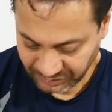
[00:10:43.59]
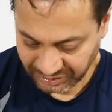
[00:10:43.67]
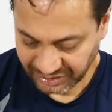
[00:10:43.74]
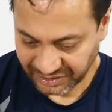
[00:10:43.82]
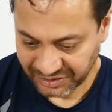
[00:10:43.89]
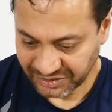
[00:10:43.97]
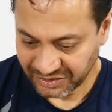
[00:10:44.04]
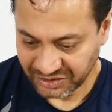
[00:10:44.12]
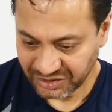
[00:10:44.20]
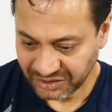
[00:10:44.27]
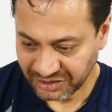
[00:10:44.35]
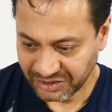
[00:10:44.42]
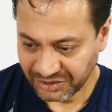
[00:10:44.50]
And it's
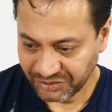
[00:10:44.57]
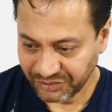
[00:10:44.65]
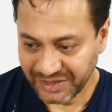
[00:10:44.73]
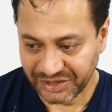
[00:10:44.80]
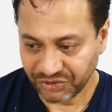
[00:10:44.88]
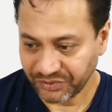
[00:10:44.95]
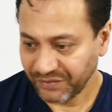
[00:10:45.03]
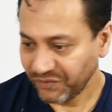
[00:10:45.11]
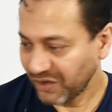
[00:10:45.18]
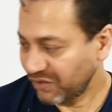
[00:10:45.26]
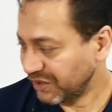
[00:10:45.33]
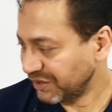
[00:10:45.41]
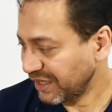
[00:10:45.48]
really
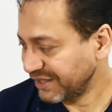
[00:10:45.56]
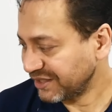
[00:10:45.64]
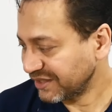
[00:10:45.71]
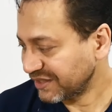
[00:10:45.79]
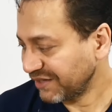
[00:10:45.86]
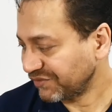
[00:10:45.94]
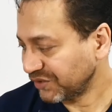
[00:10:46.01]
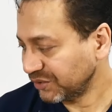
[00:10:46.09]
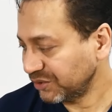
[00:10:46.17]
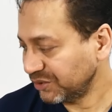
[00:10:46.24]
straightforward. I just put